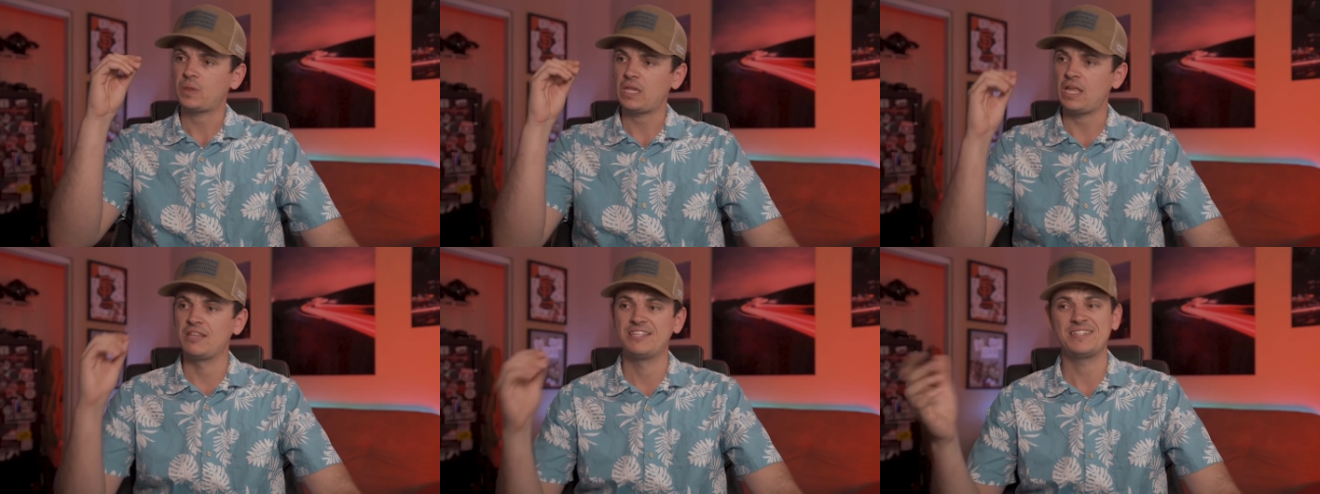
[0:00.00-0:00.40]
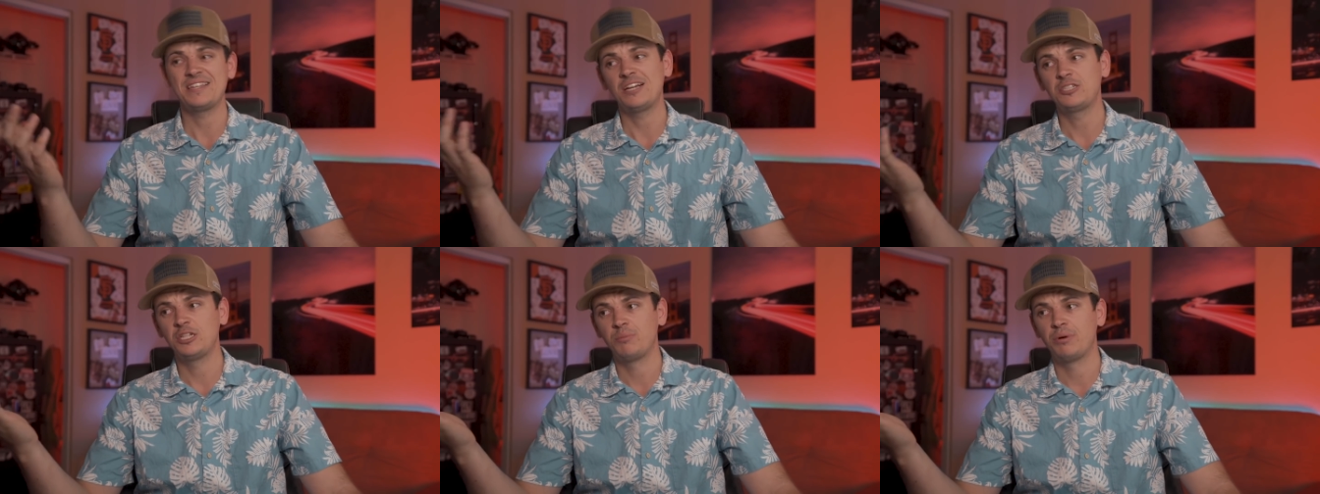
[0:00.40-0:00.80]
this is
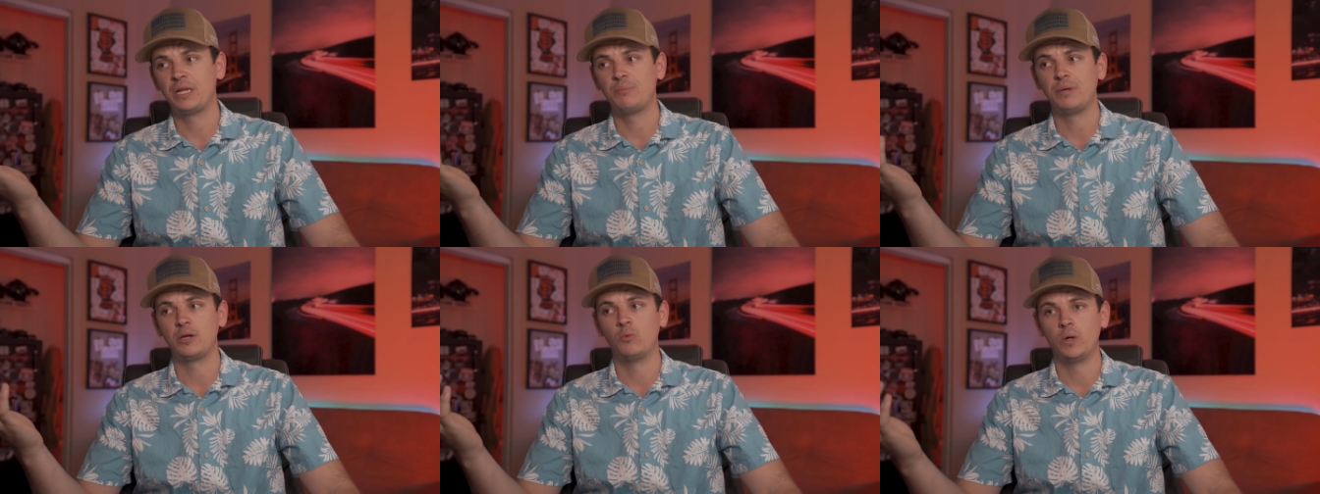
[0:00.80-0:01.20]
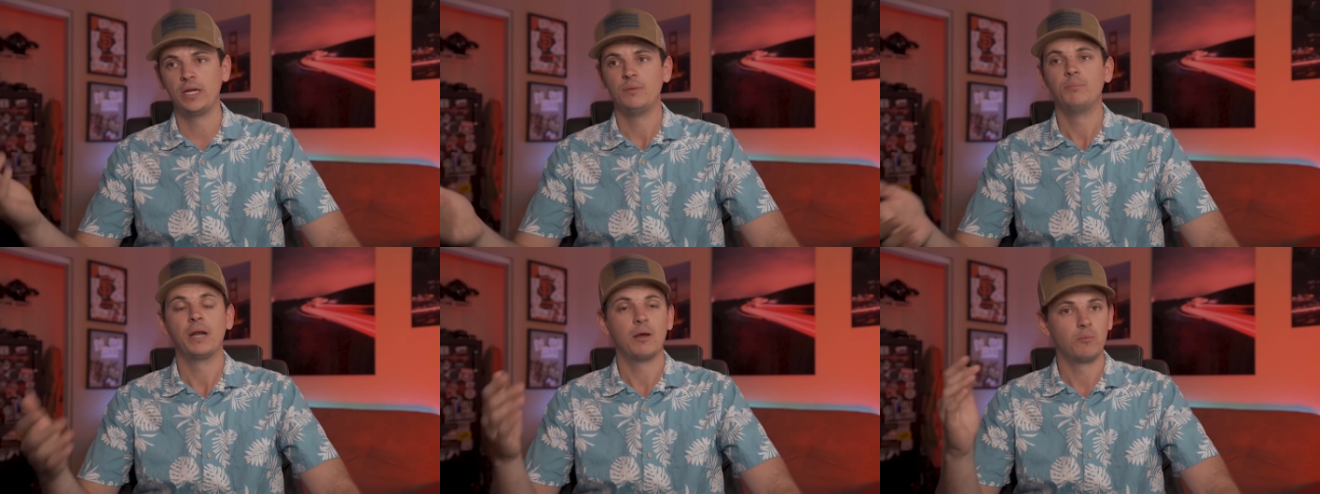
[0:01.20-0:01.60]
actually a pretty big
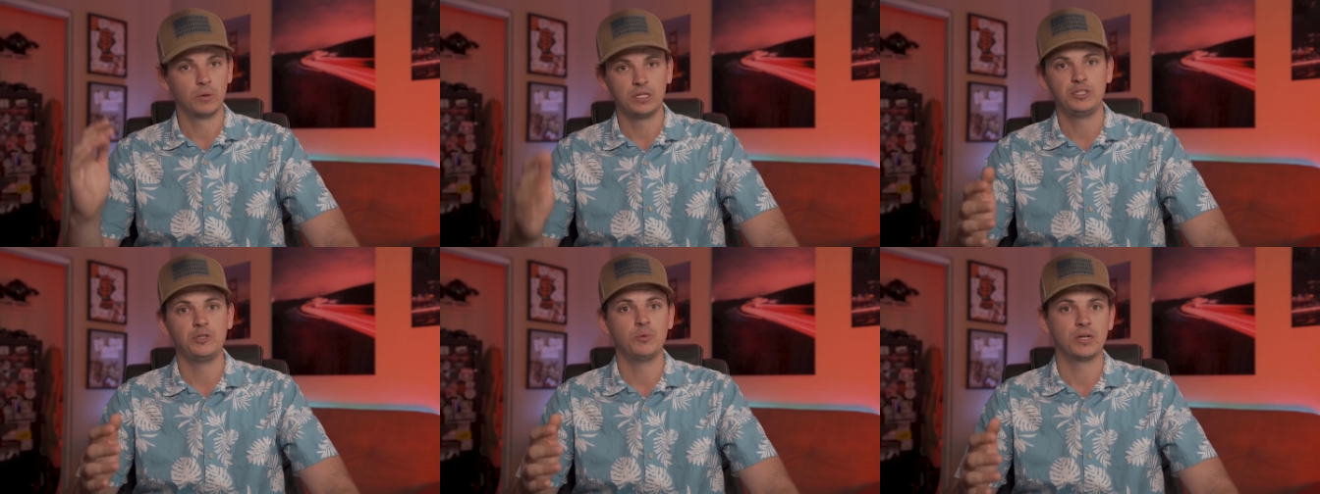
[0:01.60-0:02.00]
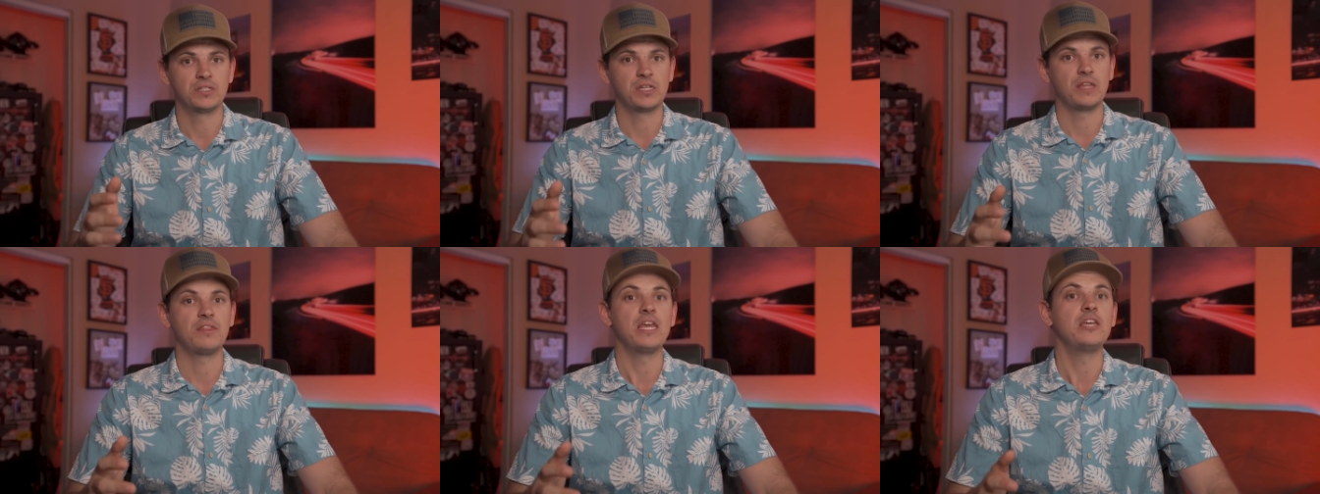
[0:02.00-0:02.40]
win, but I really do want to
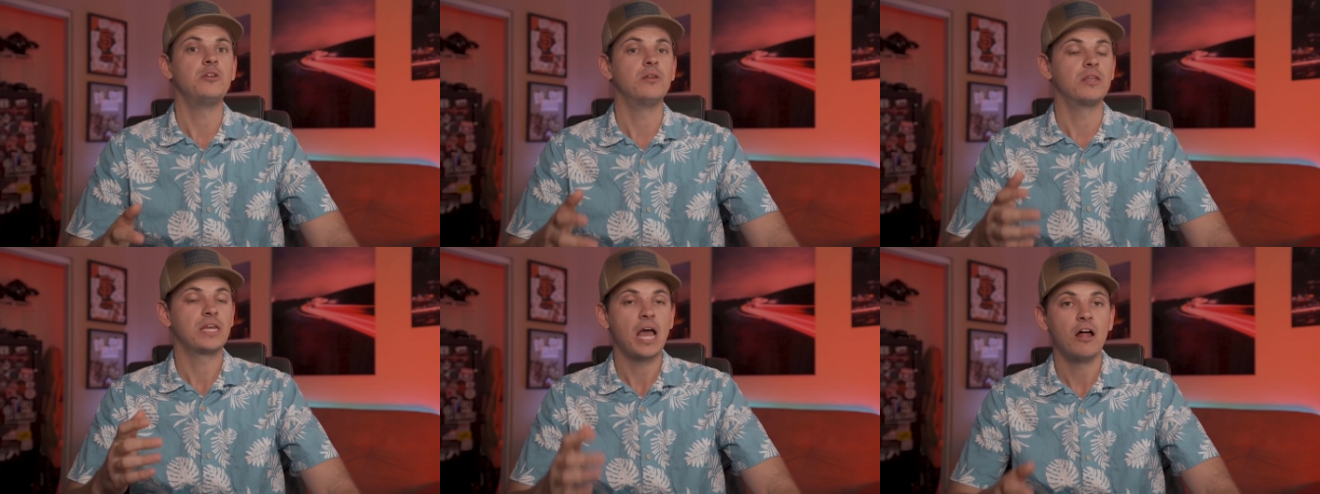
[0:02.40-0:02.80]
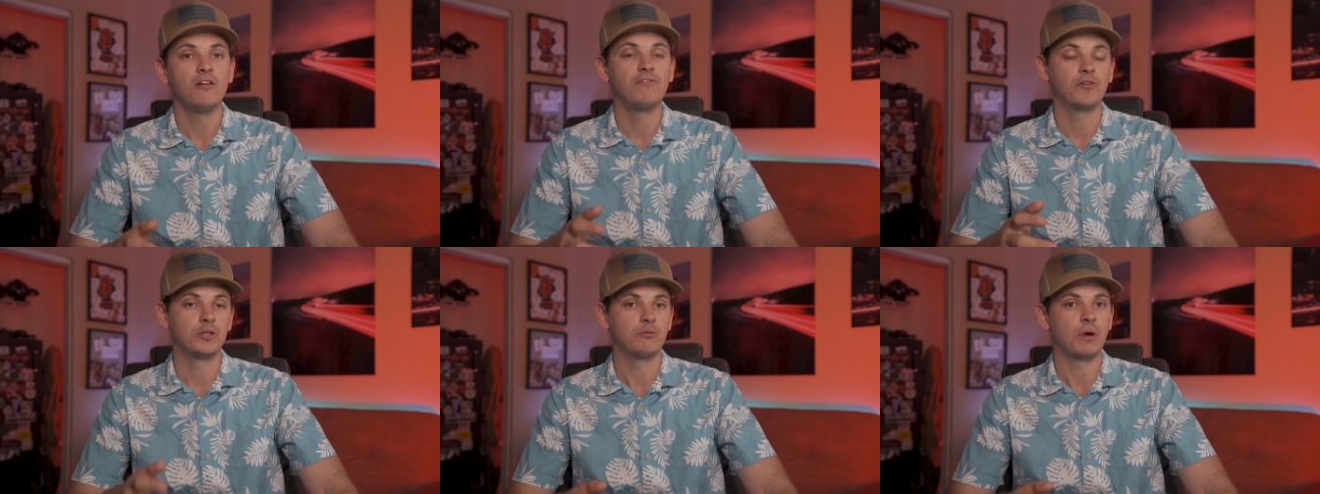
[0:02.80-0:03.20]
say thank you to the
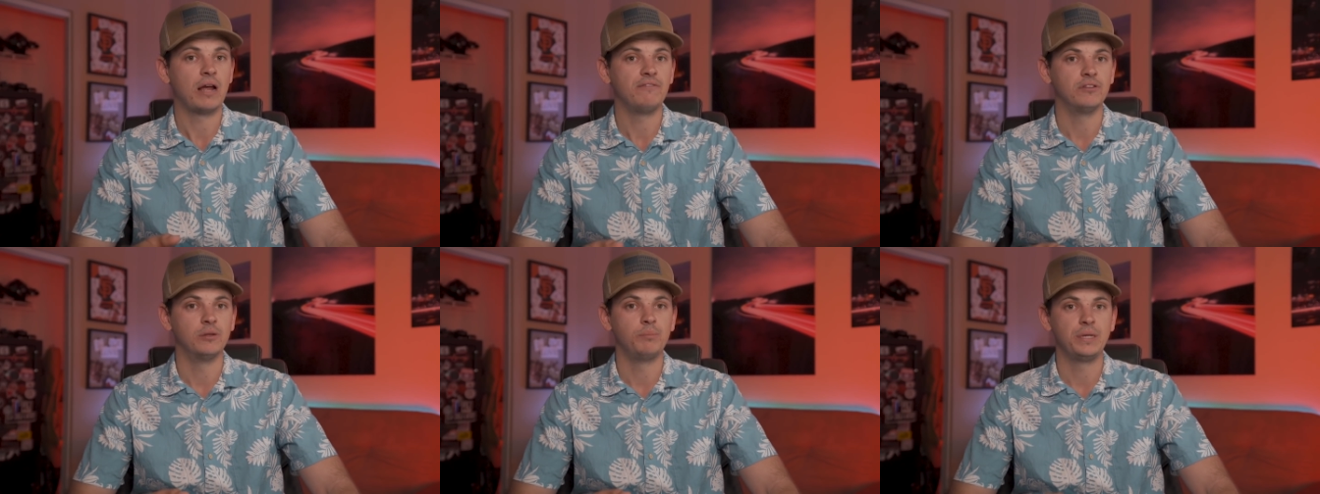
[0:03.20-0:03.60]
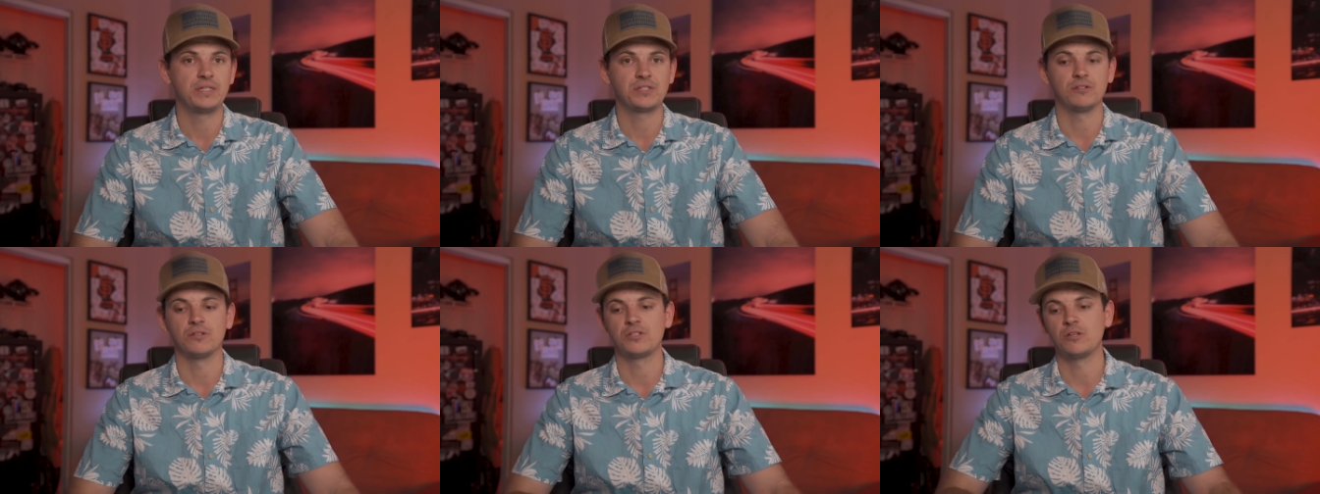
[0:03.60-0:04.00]
California Rifle and
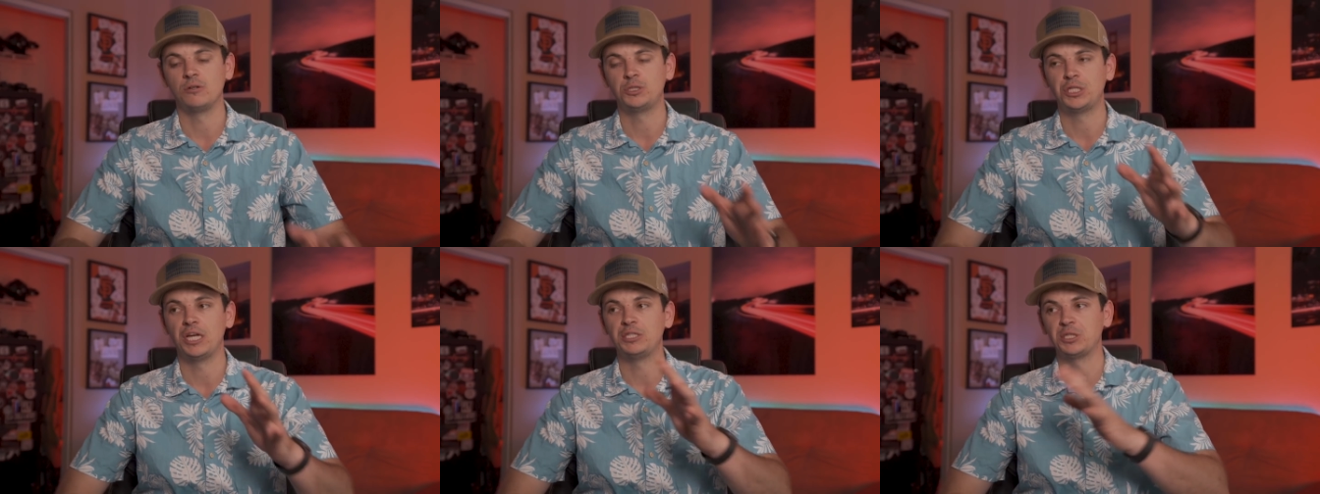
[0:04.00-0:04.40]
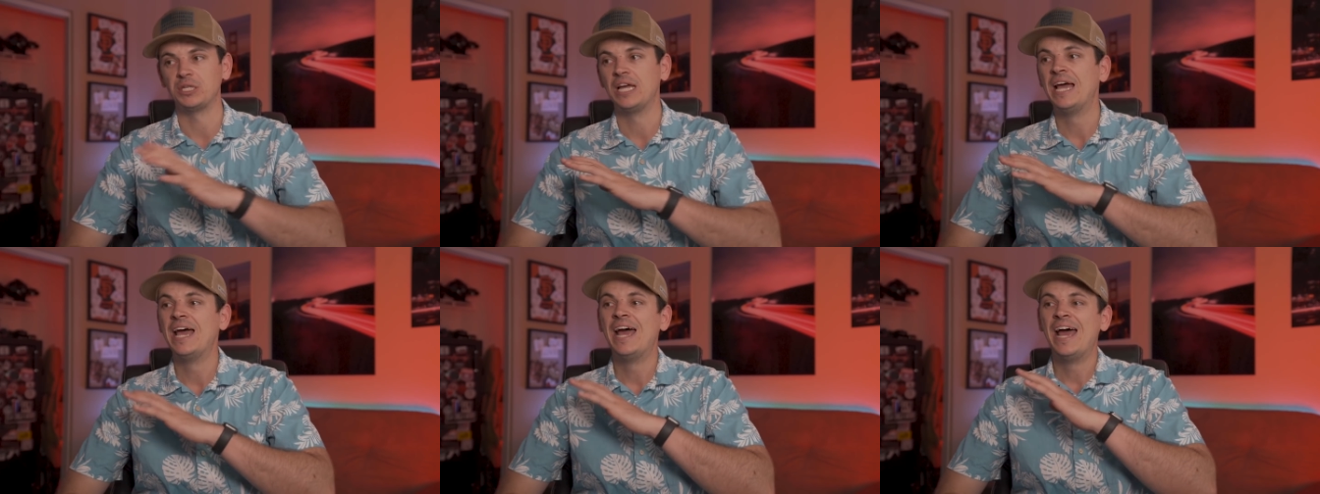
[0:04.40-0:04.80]
Pistol Association.